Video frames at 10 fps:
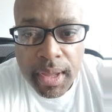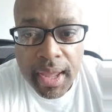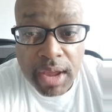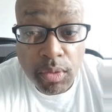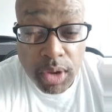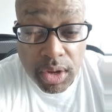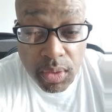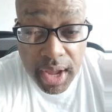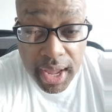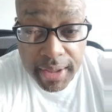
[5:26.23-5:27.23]
and
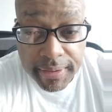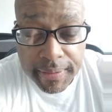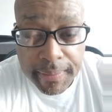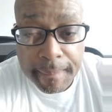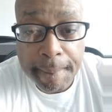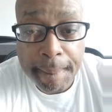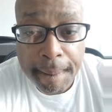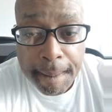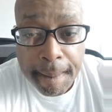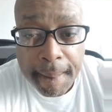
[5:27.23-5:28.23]
recreate.
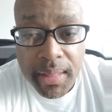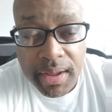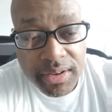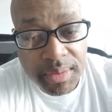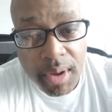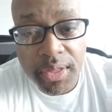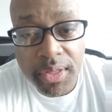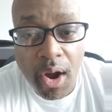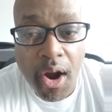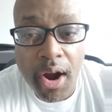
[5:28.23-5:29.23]
And there's some
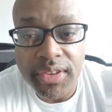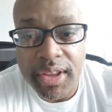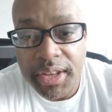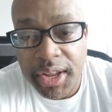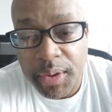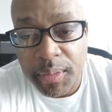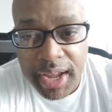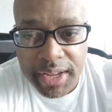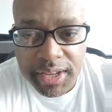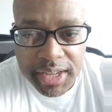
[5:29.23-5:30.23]
other R's in there:
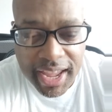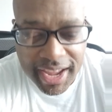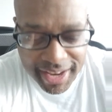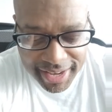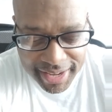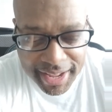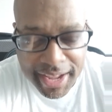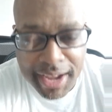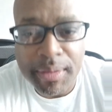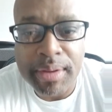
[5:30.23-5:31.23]
re-educate,
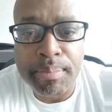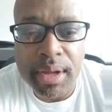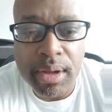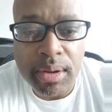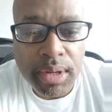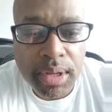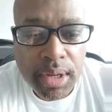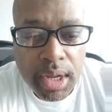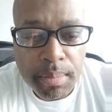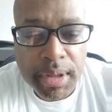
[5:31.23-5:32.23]
rebuild,
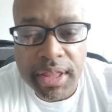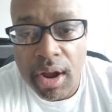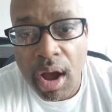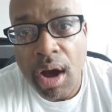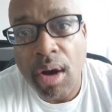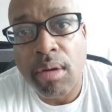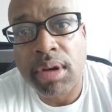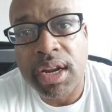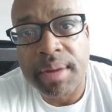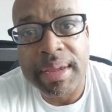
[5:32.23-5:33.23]
but they're all
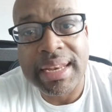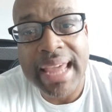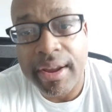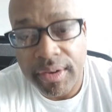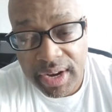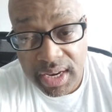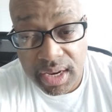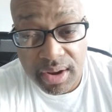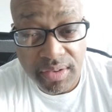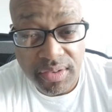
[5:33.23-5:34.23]
going to be layered in
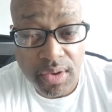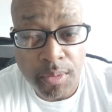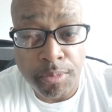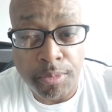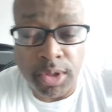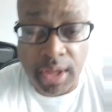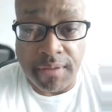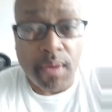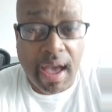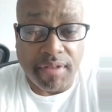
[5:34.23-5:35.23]
there. So
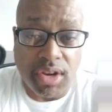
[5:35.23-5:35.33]
if you have a